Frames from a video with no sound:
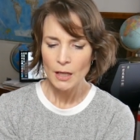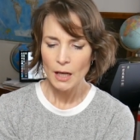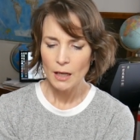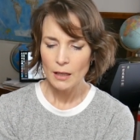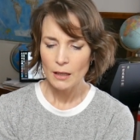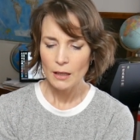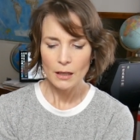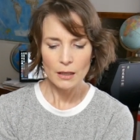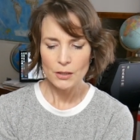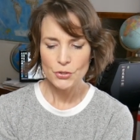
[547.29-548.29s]

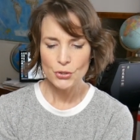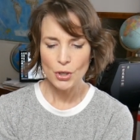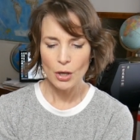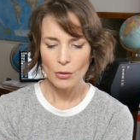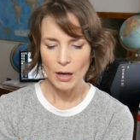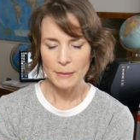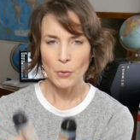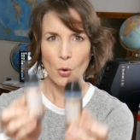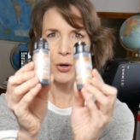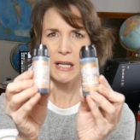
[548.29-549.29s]
Uh, so
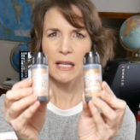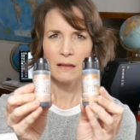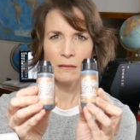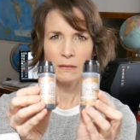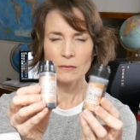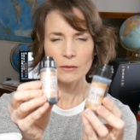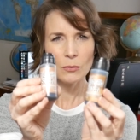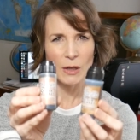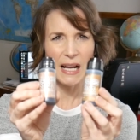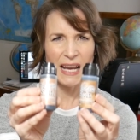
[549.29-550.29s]
I'm hoarding
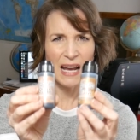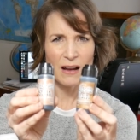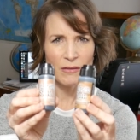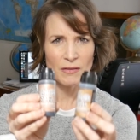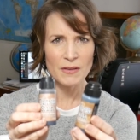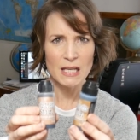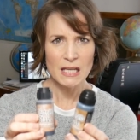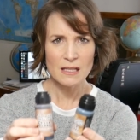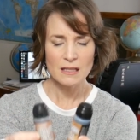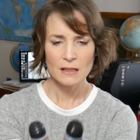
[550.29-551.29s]
what I have of
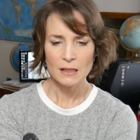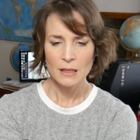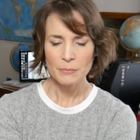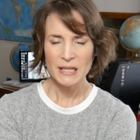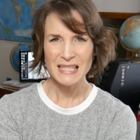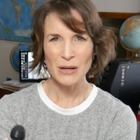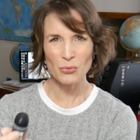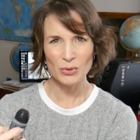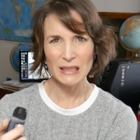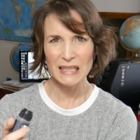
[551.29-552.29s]
these because I
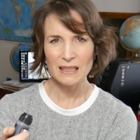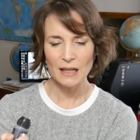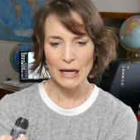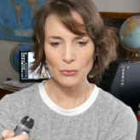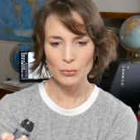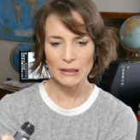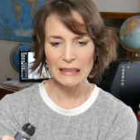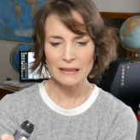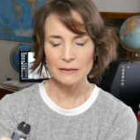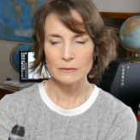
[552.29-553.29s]
really, I
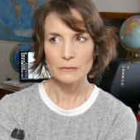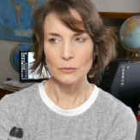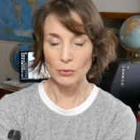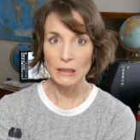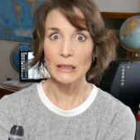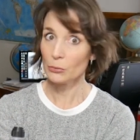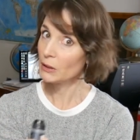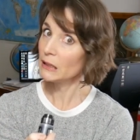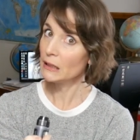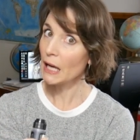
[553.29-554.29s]
really, really,
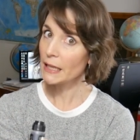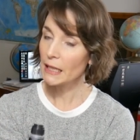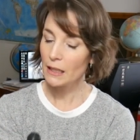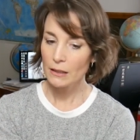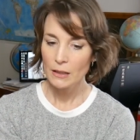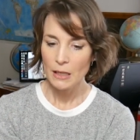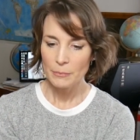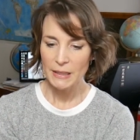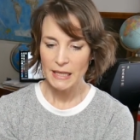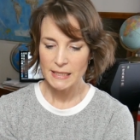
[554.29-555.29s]
really like it
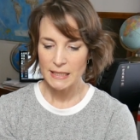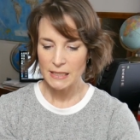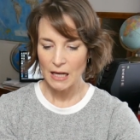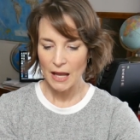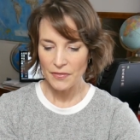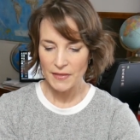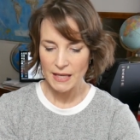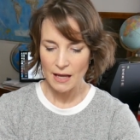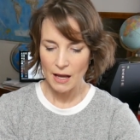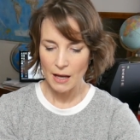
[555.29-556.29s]
because it's got
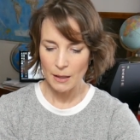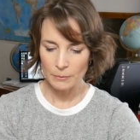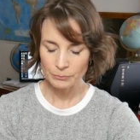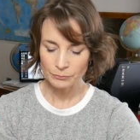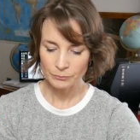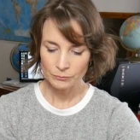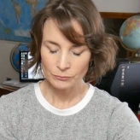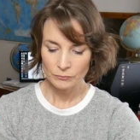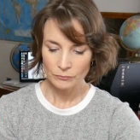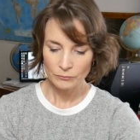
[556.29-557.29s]
the, um,
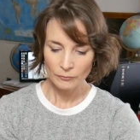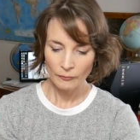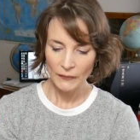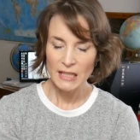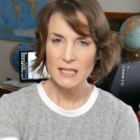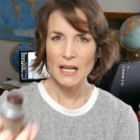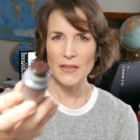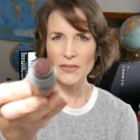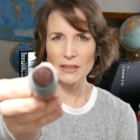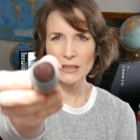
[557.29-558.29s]
it's
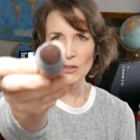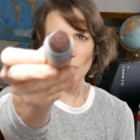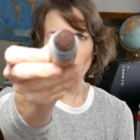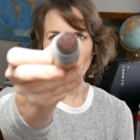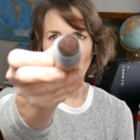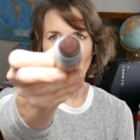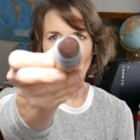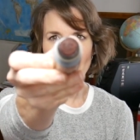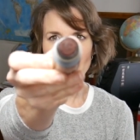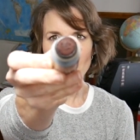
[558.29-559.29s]
got the little
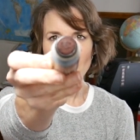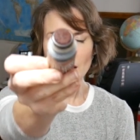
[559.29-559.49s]
pad